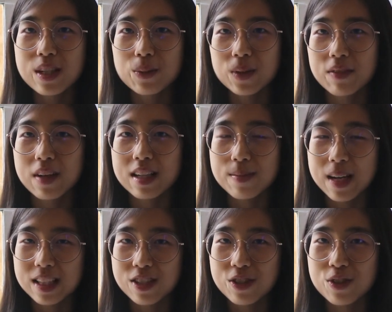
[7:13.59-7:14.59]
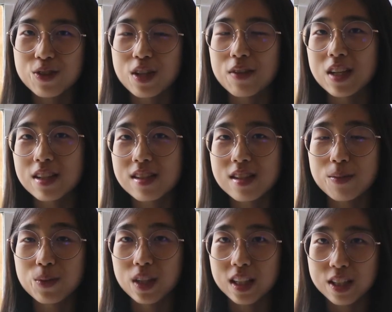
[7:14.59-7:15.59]
they would have expected you to have done
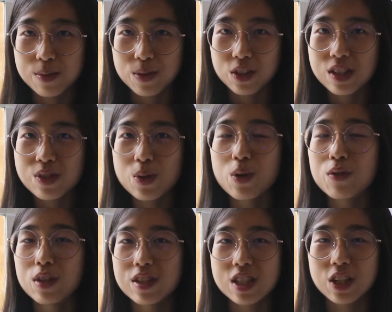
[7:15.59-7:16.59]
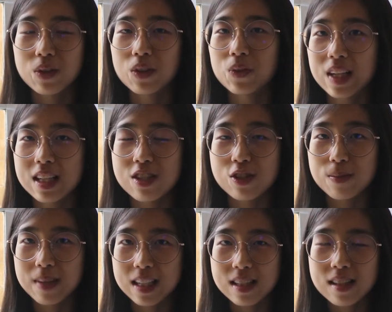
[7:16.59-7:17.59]
some work experience or volunteering related
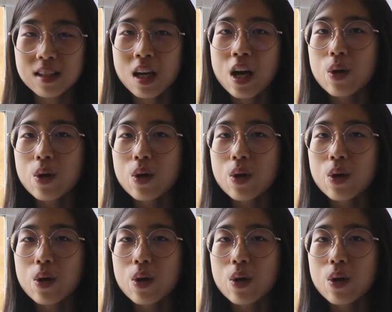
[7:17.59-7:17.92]
to medicine,